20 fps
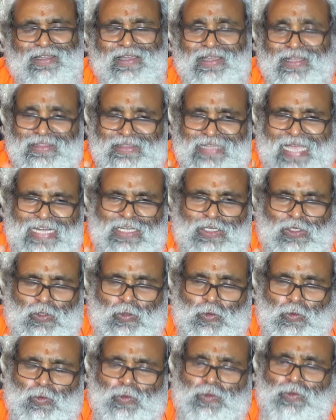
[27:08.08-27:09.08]
that
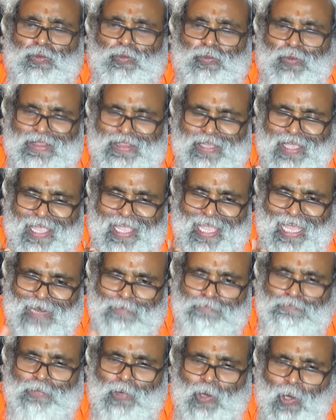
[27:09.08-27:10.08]
too with the
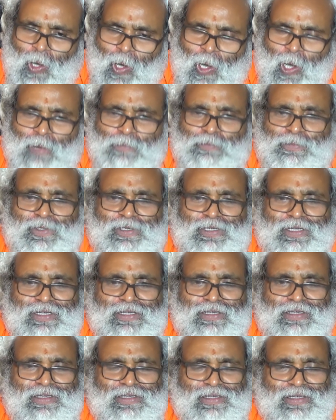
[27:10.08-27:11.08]
help of
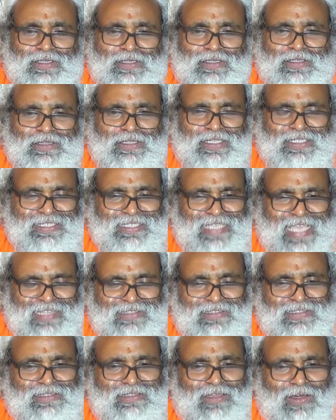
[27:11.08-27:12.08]
the
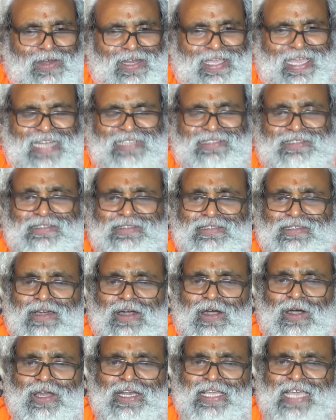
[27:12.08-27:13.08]
sense organs
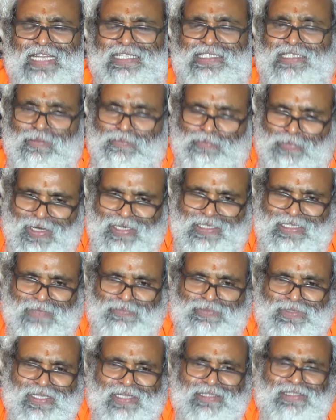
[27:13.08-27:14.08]
of
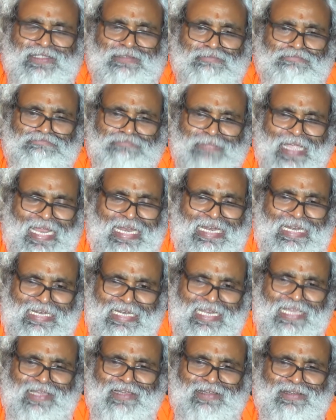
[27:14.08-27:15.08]
perceptions
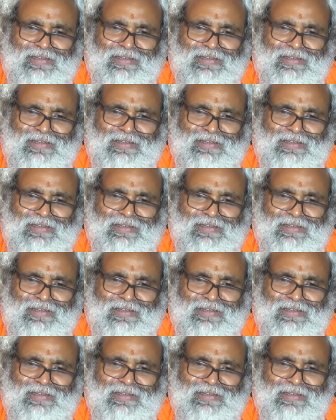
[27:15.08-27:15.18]
mainly.